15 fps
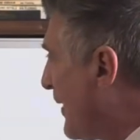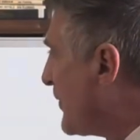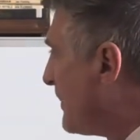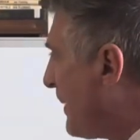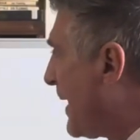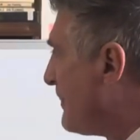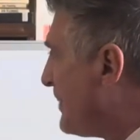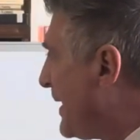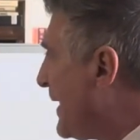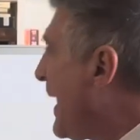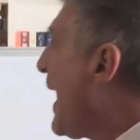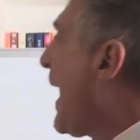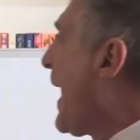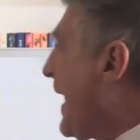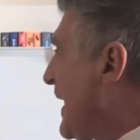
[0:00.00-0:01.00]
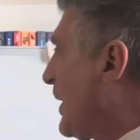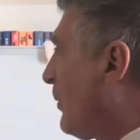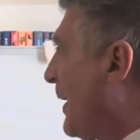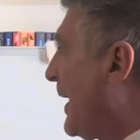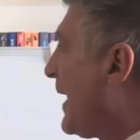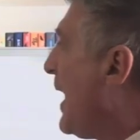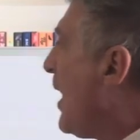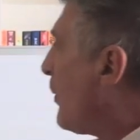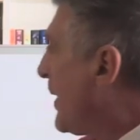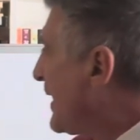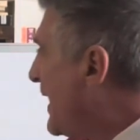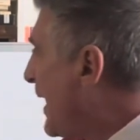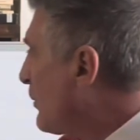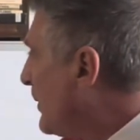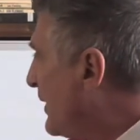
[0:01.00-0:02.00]
It might be. Anyway, we can
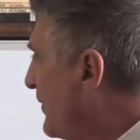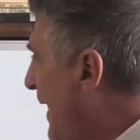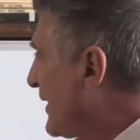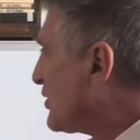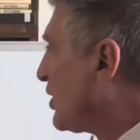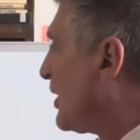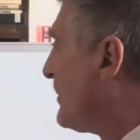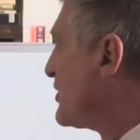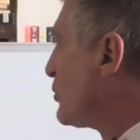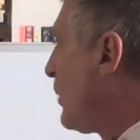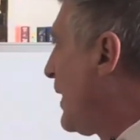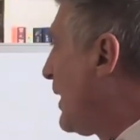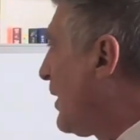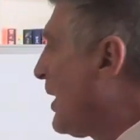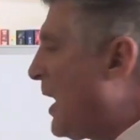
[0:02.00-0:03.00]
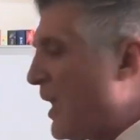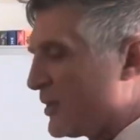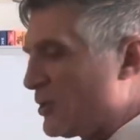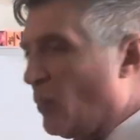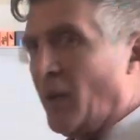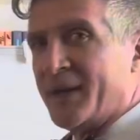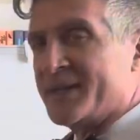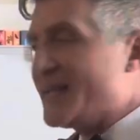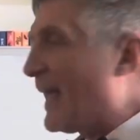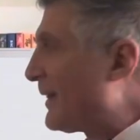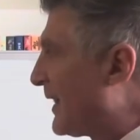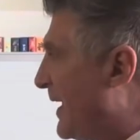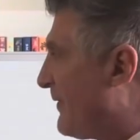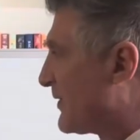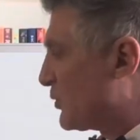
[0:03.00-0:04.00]
get rid of that term as well. So what does that
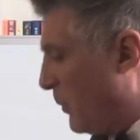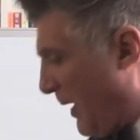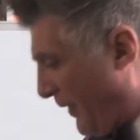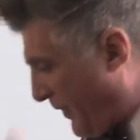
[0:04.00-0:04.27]
leave us with?